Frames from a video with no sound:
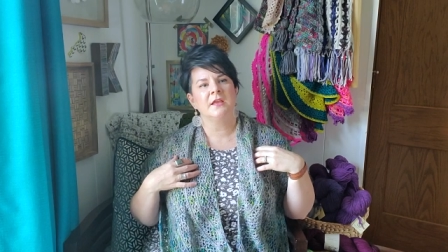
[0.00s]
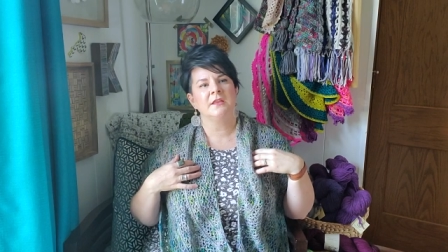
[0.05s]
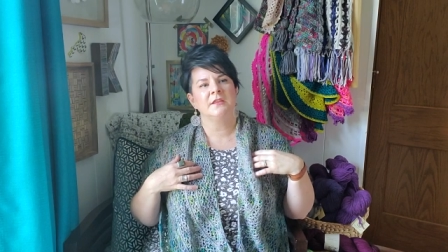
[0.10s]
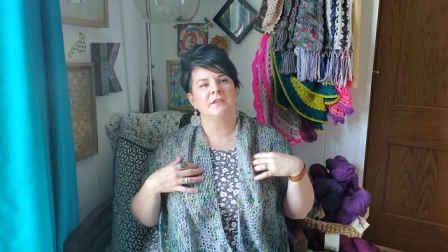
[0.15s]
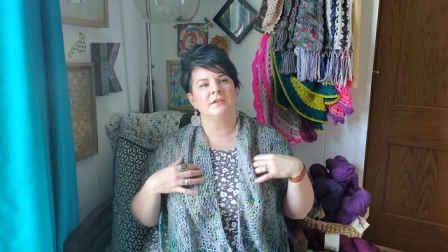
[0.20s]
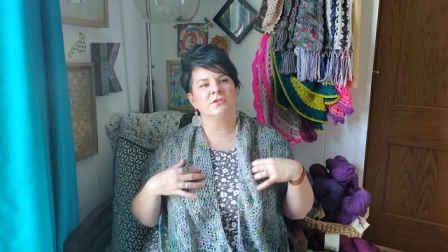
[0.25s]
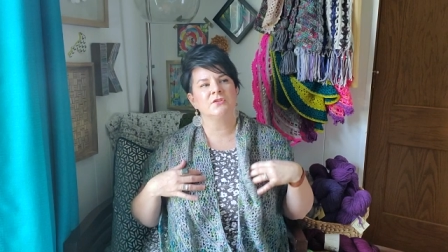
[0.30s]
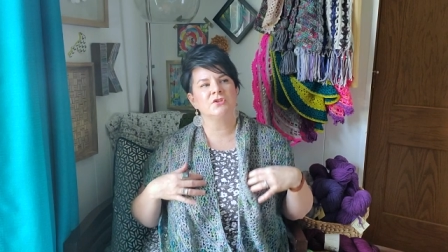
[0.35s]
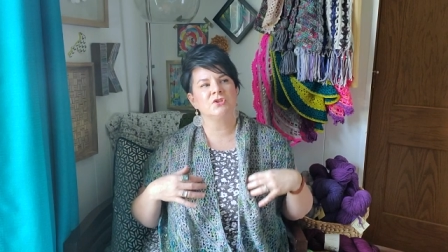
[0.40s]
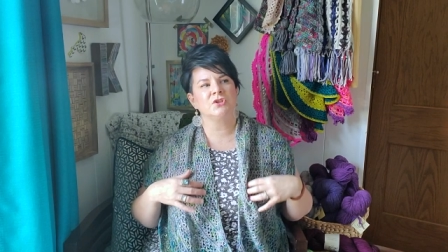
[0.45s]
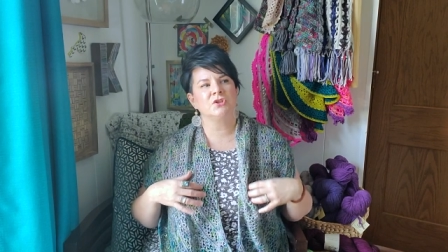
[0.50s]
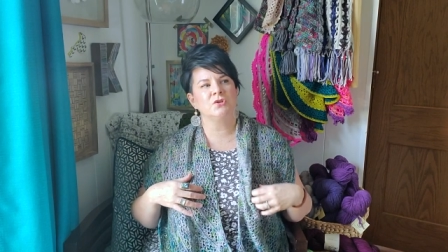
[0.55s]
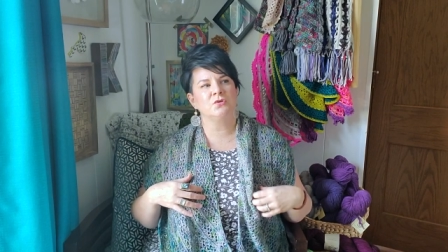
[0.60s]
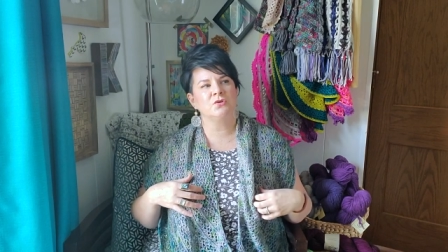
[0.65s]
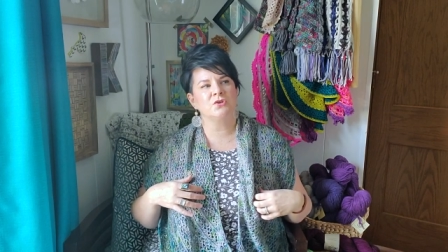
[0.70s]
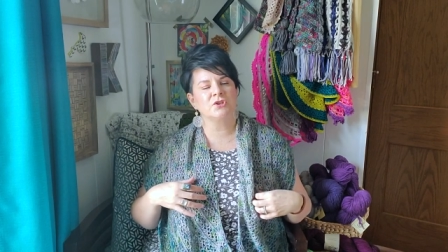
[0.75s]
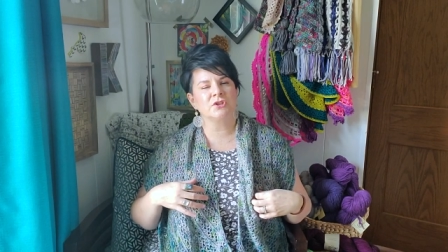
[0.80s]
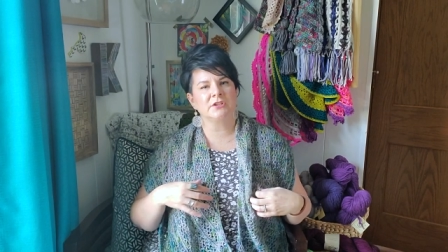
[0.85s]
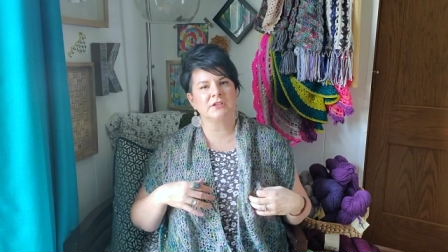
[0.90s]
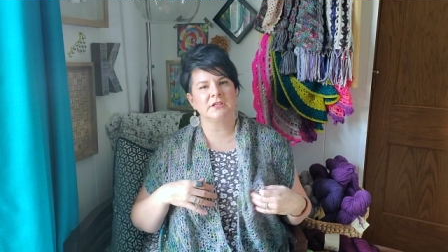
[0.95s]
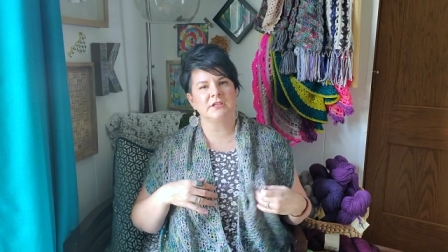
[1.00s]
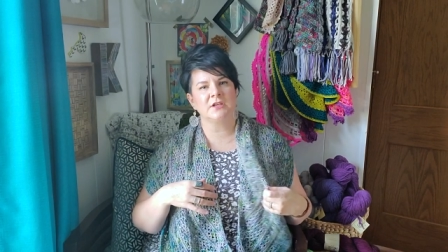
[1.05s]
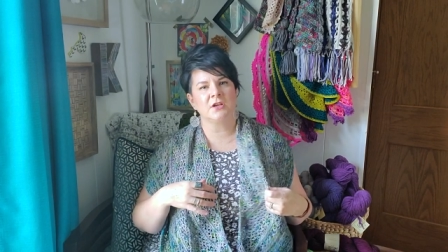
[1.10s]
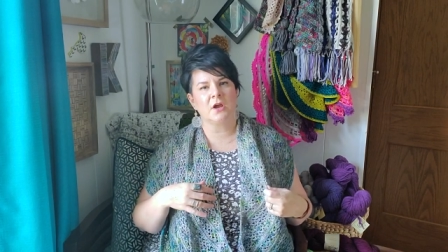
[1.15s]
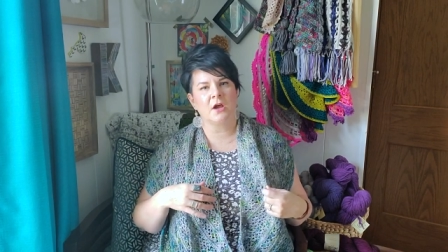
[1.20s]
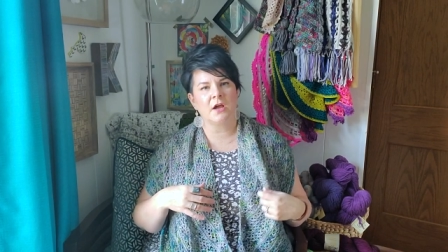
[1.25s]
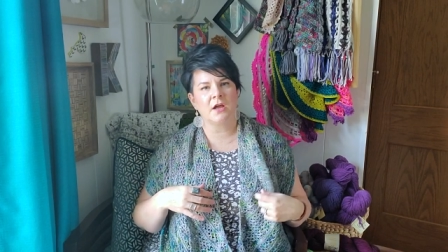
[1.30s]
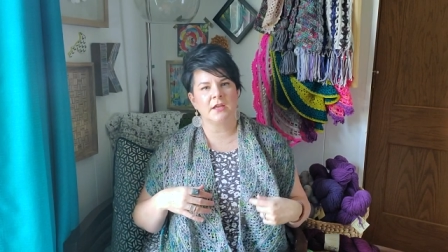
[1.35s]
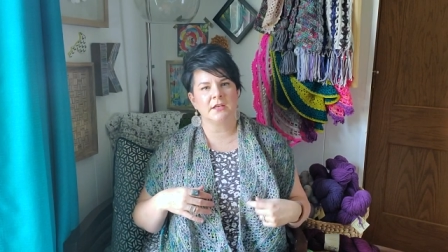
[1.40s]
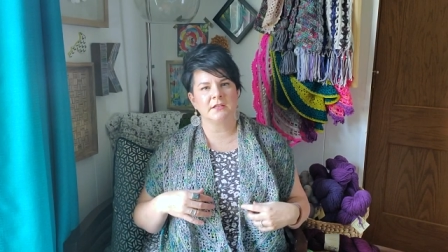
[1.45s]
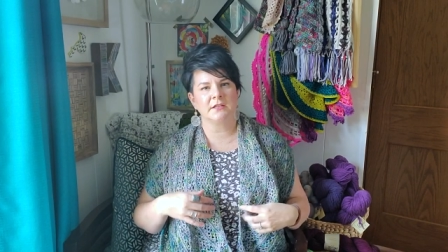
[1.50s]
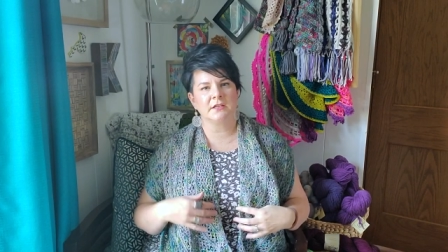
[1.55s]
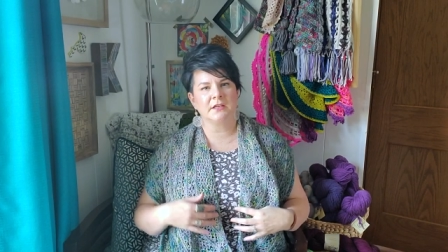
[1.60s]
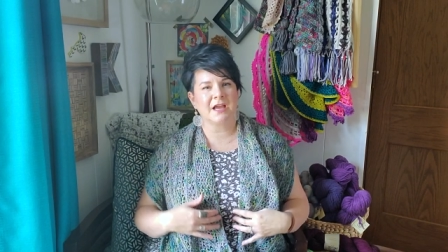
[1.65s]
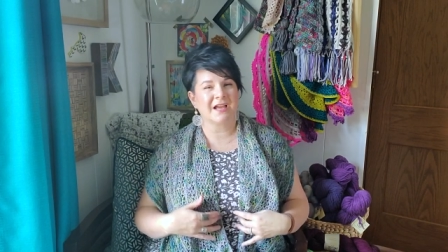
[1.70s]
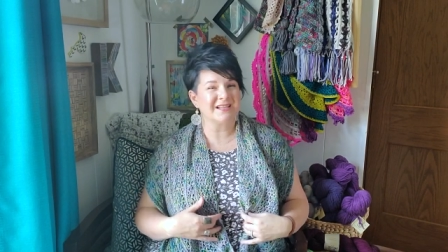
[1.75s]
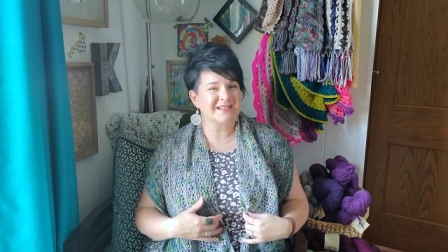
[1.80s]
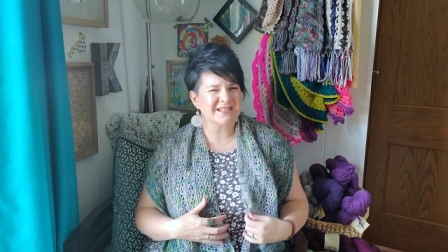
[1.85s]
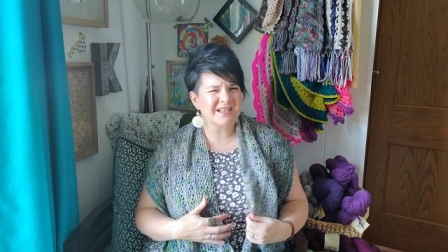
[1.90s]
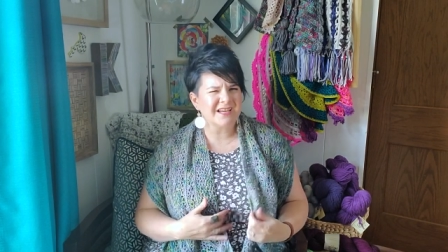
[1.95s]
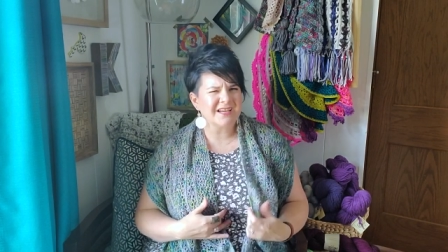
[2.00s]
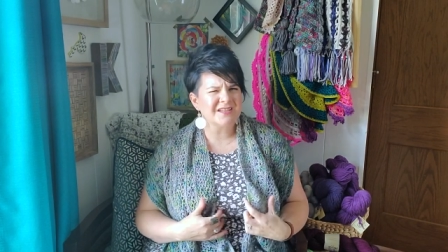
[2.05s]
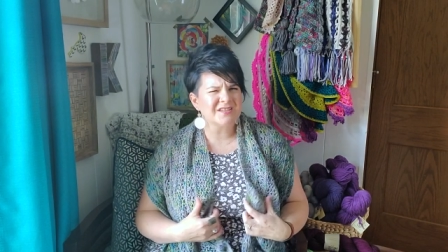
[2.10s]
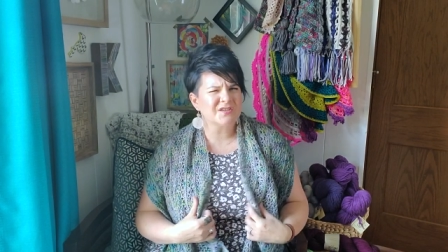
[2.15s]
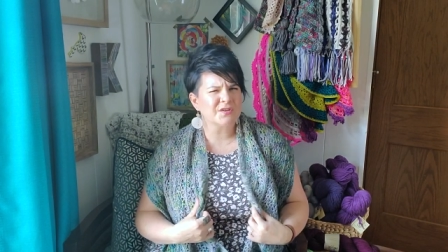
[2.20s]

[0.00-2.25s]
there's usually not cussing,